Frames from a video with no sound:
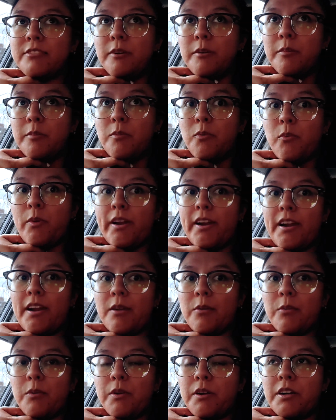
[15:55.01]
from where
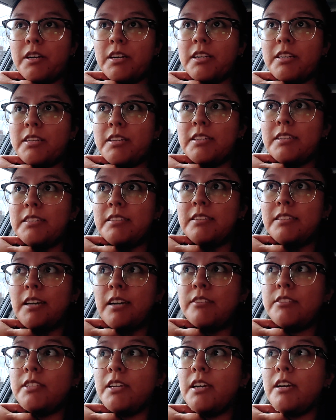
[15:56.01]
I work in
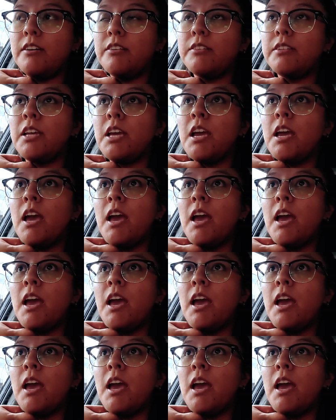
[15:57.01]
downtown,